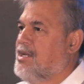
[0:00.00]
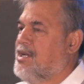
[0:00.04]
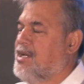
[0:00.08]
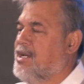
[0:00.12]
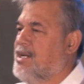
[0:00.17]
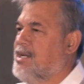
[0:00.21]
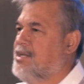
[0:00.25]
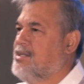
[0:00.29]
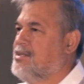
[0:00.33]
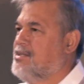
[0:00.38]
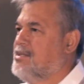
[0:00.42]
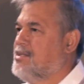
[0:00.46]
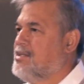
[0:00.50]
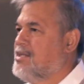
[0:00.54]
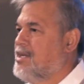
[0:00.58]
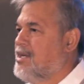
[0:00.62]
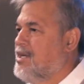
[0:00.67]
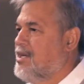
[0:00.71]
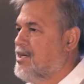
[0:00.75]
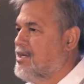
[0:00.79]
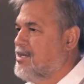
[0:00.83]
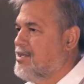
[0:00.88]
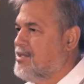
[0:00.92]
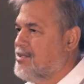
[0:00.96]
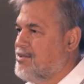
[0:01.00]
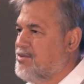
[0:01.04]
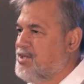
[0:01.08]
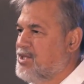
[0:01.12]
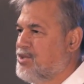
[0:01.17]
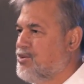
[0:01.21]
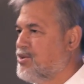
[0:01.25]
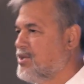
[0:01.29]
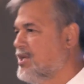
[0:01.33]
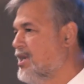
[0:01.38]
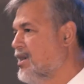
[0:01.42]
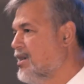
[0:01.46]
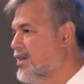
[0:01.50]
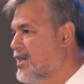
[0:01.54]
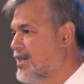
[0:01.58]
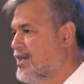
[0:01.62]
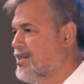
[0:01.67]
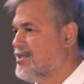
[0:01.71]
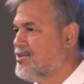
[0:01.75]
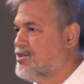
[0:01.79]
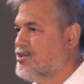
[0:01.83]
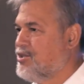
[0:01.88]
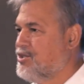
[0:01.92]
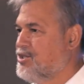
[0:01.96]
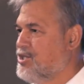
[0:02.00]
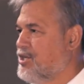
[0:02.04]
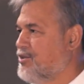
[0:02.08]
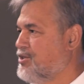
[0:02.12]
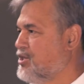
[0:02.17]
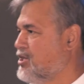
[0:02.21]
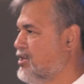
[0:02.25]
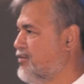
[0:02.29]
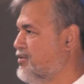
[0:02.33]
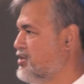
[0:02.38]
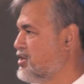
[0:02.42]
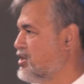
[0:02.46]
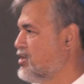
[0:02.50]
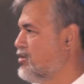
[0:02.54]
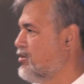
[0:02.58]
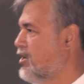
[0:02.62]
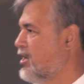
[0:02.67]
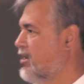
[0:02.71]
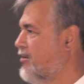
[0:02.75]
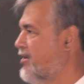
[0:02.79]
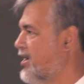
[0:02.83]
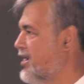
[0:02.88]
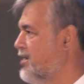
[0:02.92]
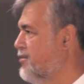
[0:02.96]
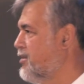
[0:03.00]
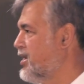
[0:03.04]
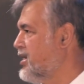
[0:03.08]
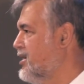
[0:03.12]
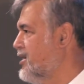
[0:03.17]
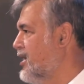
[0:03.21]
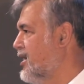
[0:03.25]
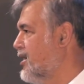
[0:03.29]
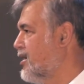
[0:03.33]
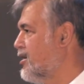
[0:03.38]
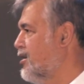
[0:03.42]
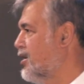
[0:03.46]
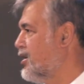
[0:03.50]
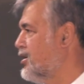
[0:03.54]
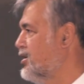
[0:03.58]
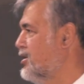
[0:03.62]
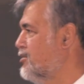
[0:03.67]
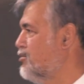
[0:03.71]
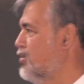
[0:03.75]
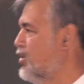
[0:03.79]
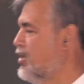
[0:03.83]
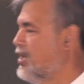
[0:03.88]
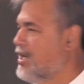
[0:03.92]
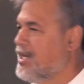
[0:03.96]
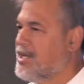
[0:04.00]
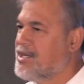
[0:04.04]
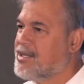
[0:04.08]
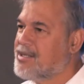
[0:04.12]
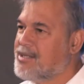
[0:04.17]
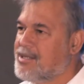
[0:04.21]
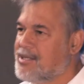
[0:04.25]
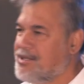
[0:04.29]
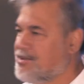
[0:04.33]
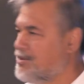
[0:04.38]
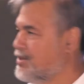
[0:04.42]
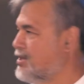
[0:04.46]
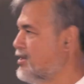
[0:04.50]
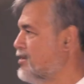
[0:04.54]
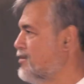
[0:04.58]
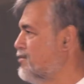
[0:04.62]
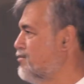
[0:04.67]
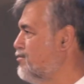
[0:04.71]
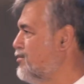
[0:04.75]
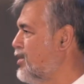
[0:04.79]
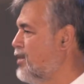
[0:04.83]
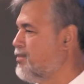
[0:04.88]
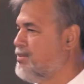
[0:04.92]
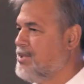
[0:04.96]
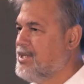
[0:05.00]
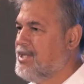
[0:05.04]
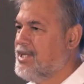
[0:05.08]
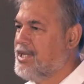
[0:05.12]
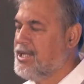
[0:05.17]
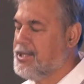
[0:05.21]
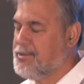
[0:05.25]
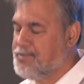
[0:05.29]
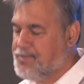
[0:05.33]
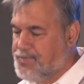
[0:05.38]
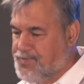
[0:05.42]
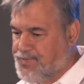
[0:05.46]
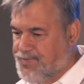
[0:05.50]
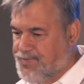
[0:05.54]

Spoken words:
And we thought, okay, so the services started around about 9 o'clock in the morning. We'll pop in there.